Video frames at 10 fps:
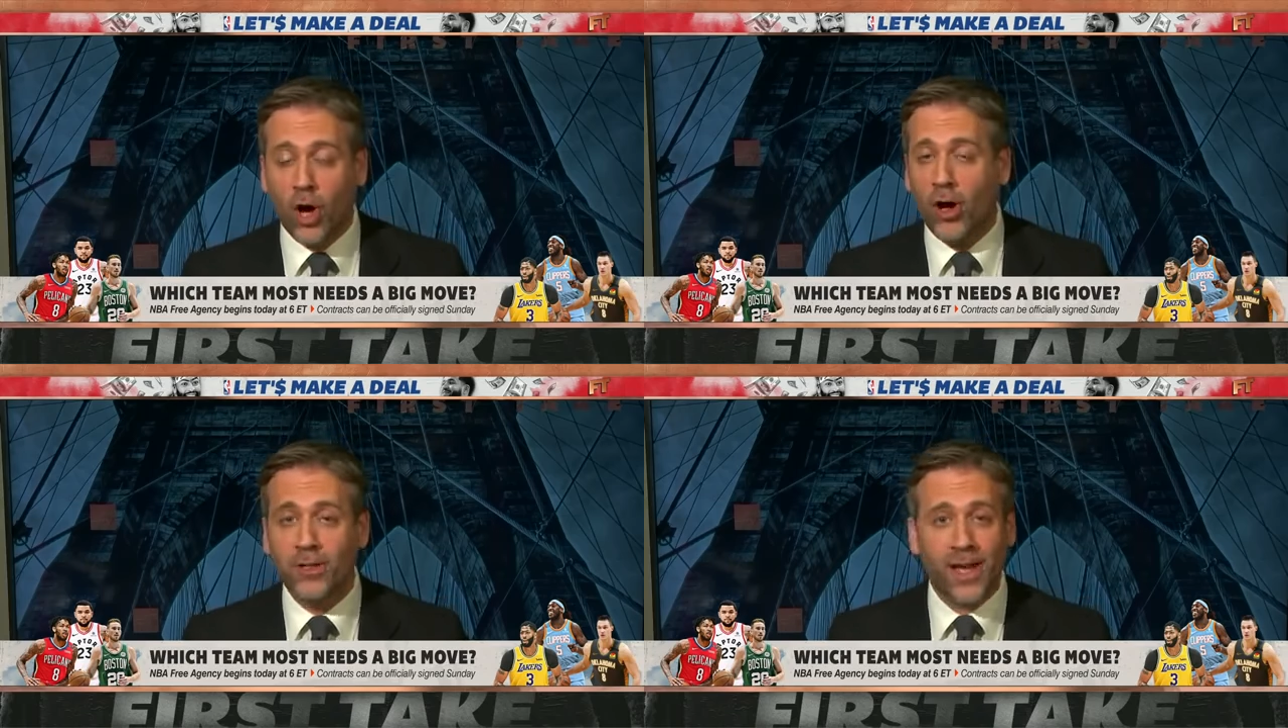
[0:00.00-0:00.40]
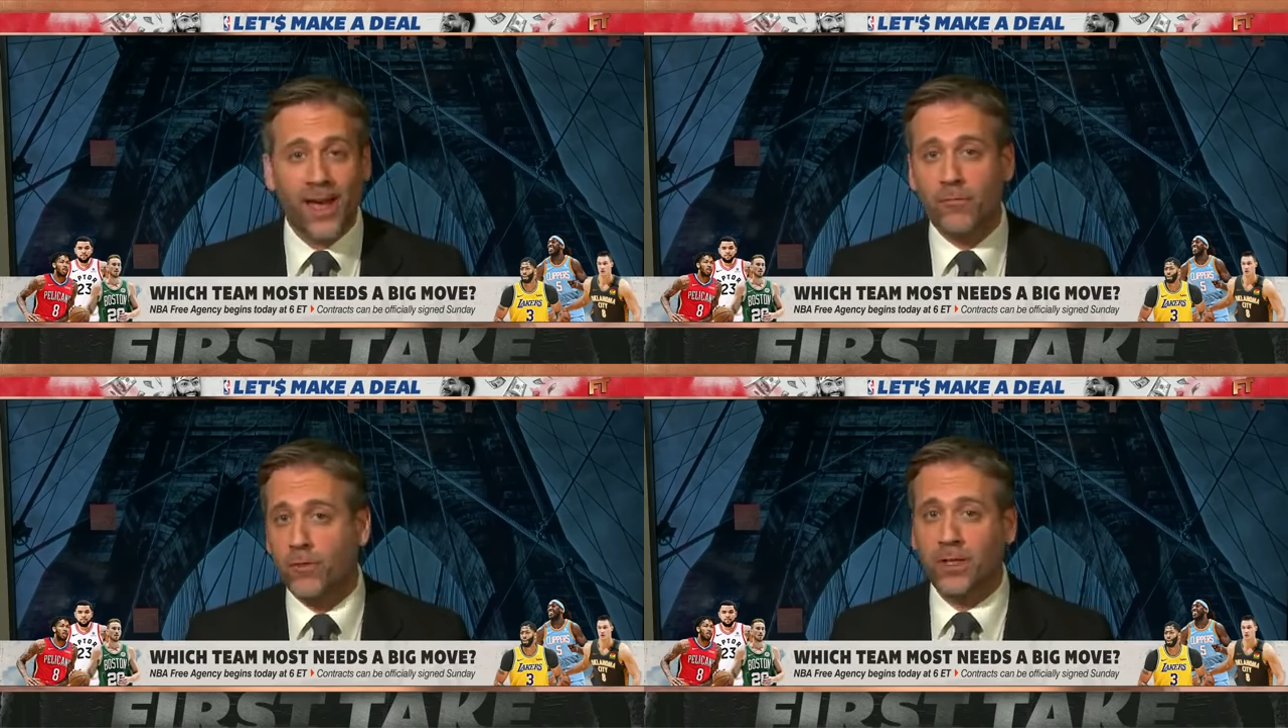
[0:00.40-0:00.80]
stud
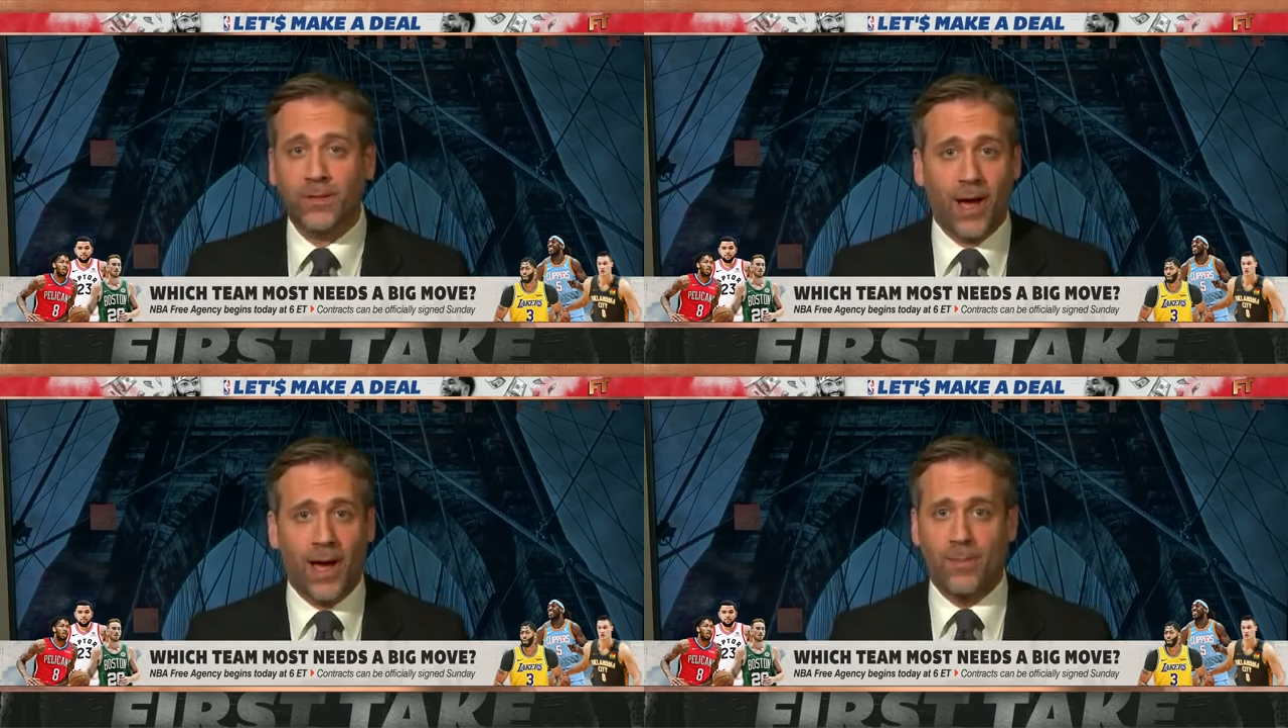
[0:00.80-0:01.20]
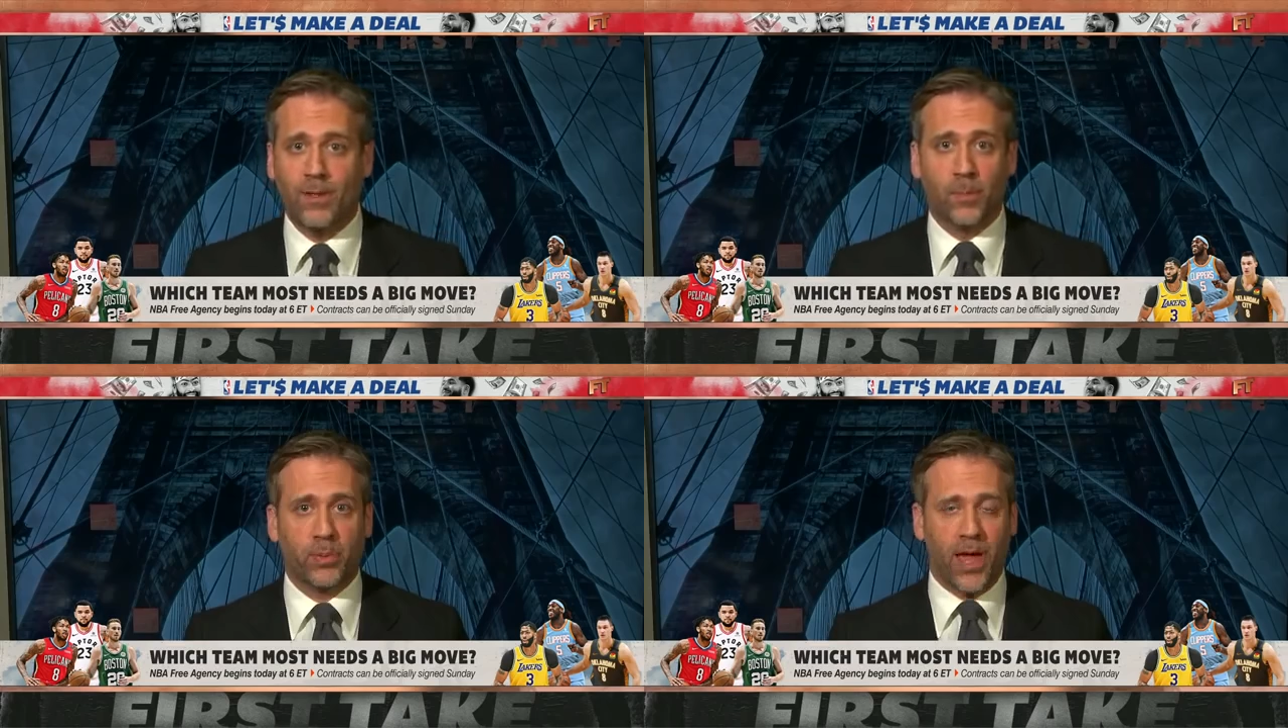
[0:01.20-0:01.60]
every time
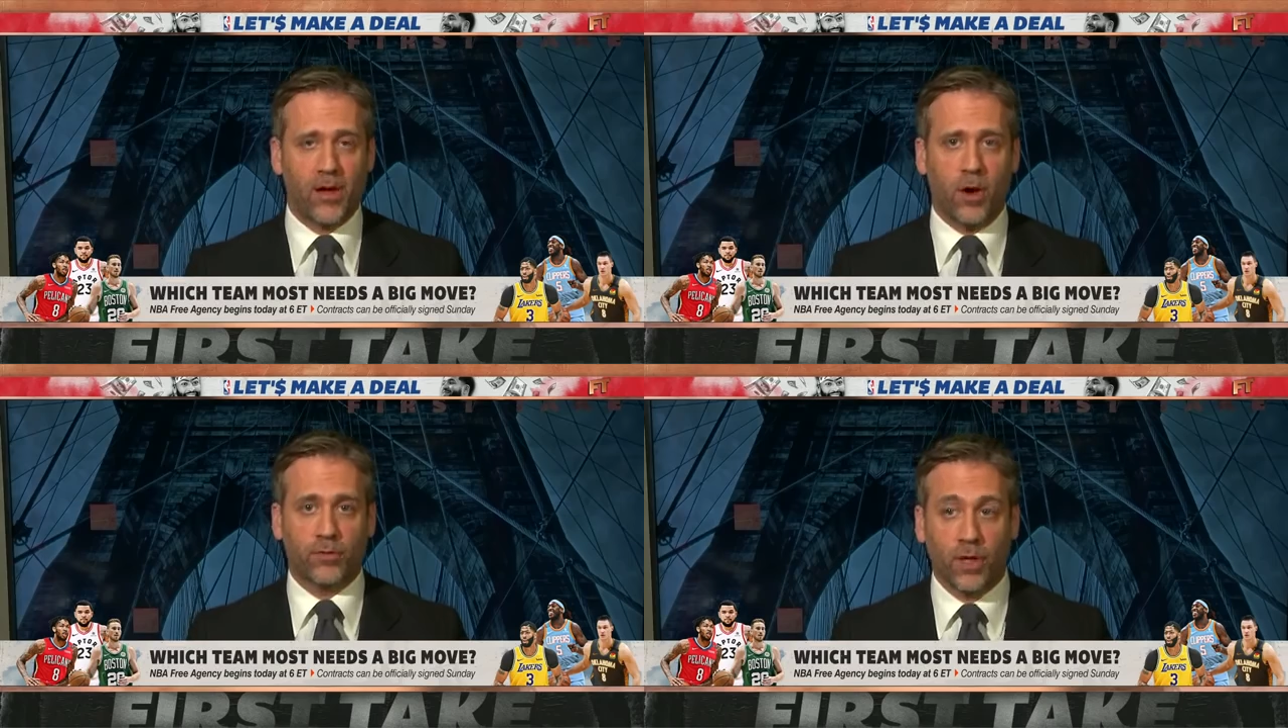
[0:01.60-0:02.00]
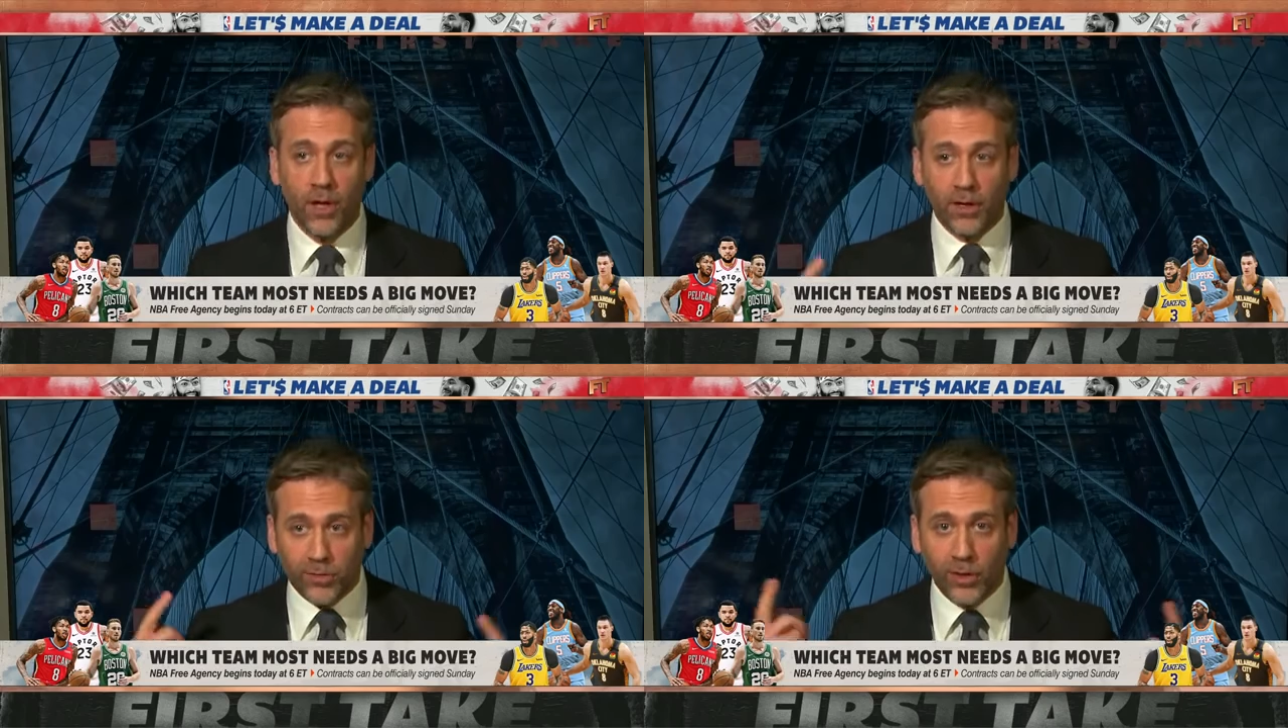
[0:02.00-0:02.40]
in the playoffs
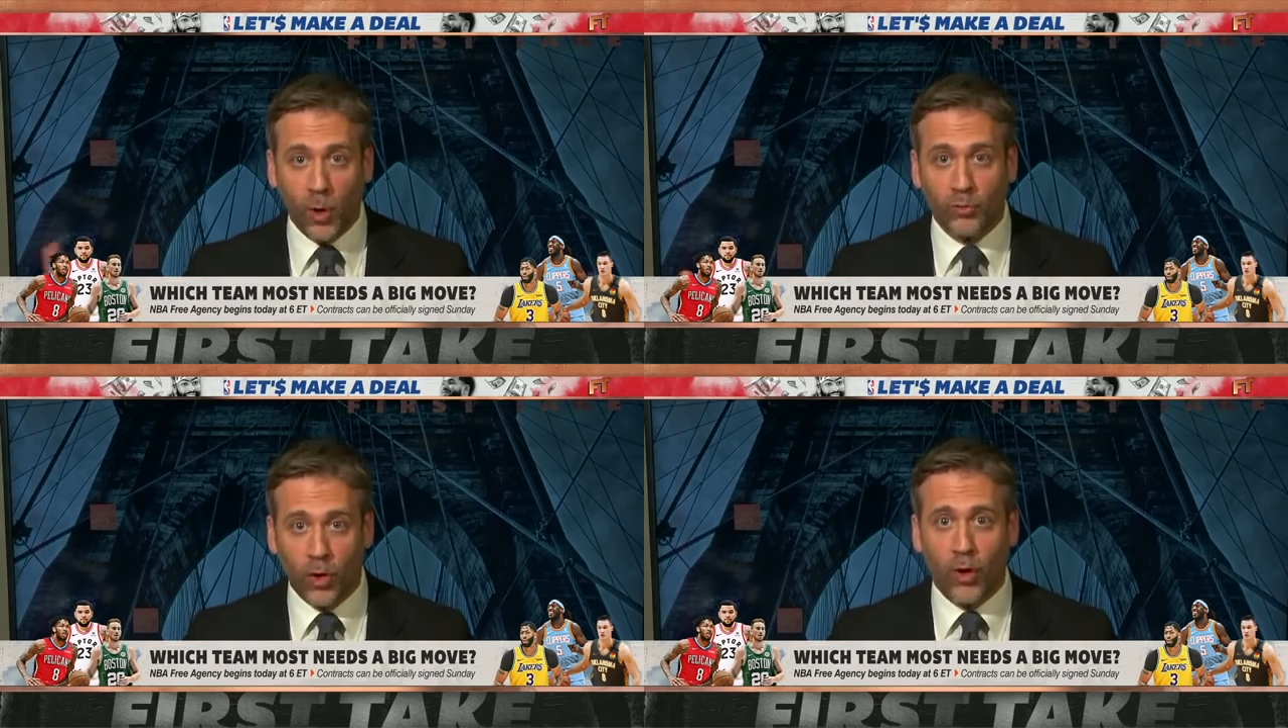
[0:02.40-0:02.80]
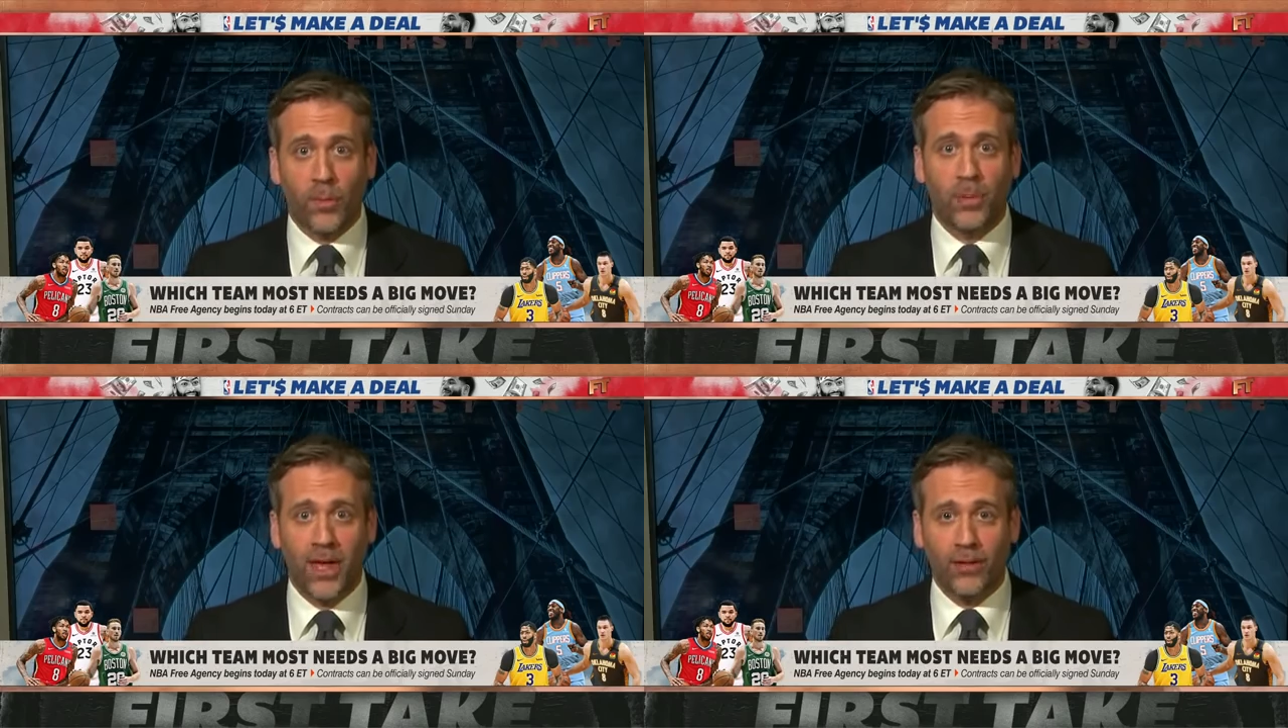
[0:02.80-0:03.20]
because he knows all
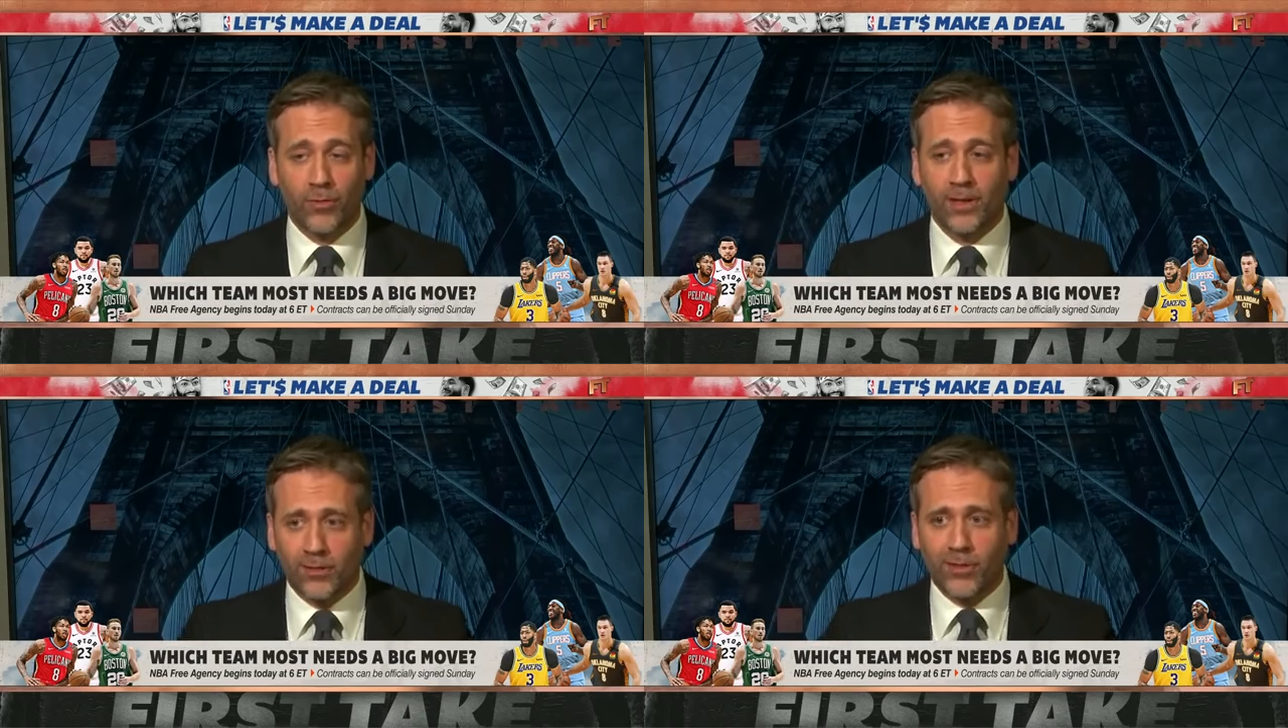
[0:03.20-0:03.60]
the plays, right?